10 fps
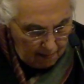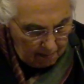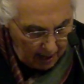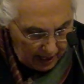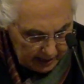
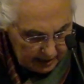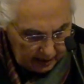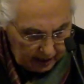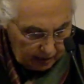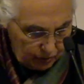might
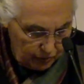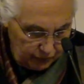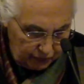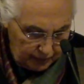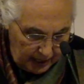account
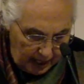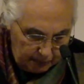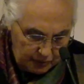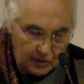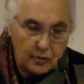for the
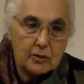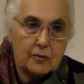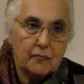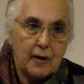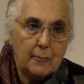absence
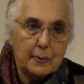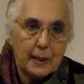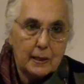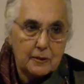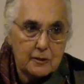of
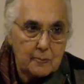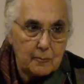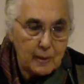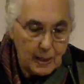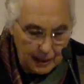
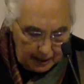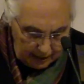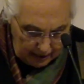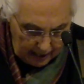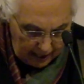capitalism in
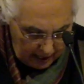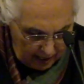India.